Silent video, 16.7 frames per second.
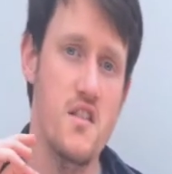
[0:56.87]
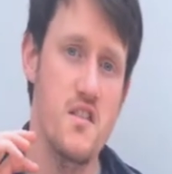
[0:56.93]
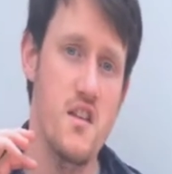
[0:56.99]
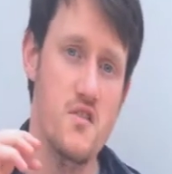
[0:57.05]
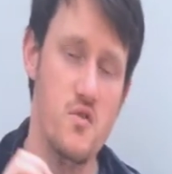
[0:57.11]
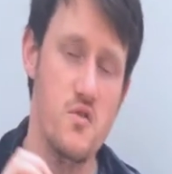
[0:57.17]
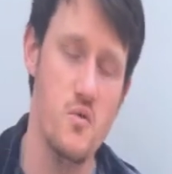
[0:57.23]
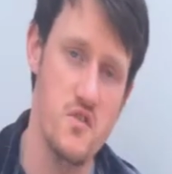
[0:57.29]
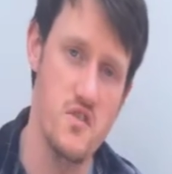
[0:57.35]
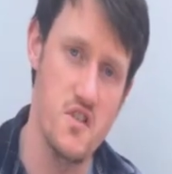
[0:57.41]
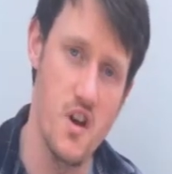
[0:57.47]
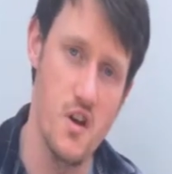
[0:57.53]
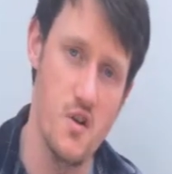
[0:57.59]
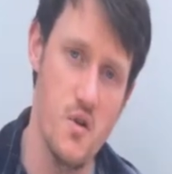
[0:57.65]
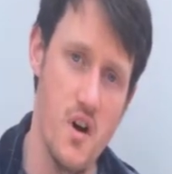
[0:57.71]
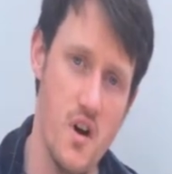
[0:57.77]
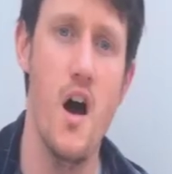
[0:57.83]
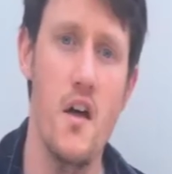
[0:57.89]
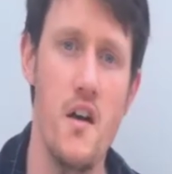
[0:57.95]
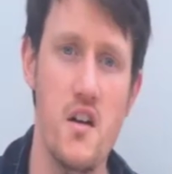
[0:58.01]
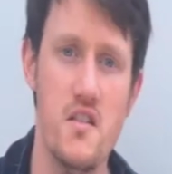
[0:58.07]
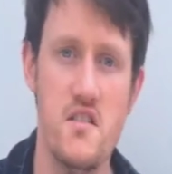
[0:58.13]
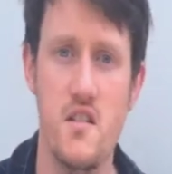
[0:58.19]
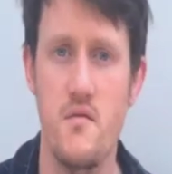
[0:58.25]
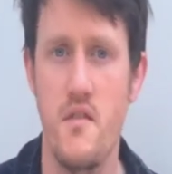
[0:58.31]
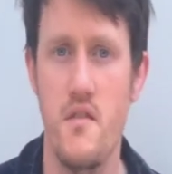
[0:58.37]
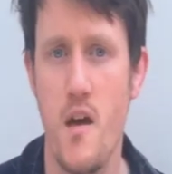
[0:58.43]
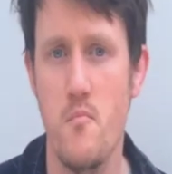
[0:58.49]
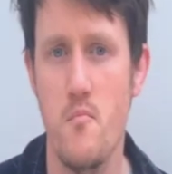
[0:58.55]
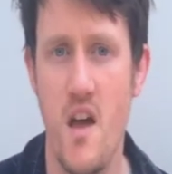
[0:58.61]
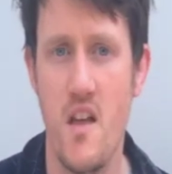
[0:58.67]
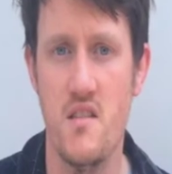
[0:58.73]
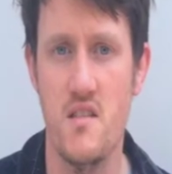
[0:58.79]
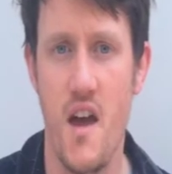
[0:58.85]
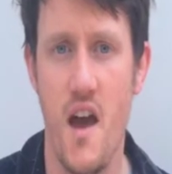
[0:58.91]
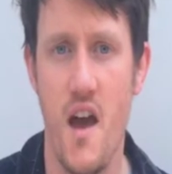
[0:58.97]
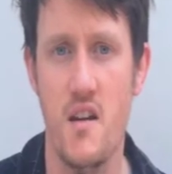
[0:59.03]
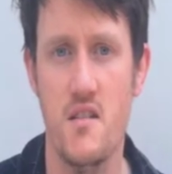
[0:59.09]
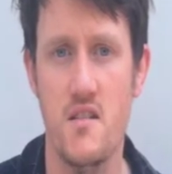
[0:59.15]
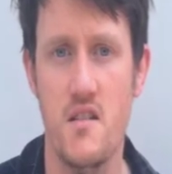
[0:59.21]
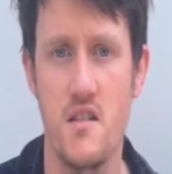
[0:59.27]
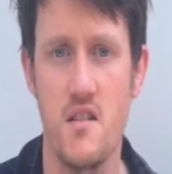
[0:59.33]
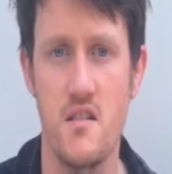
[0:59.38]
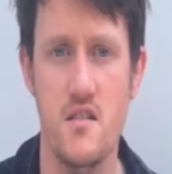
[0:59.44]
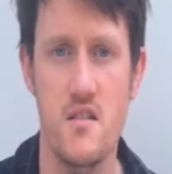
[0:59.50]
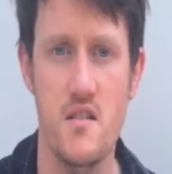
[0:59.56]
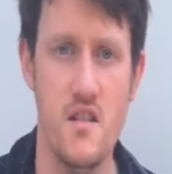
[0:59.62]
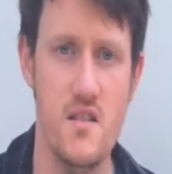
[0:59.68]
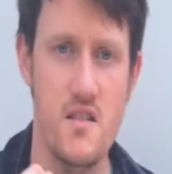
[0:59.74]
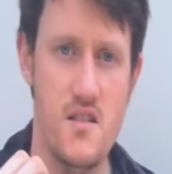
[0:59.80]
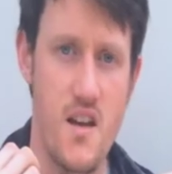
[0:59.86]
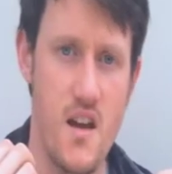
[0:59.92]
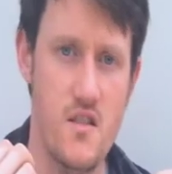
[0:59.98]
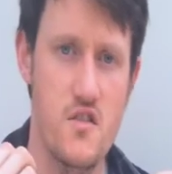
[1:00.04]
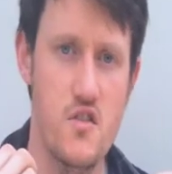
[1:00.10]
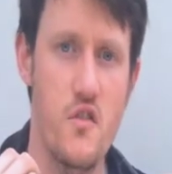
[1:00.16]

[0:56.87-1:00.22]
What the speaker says: There's also an us and them mentality. So sects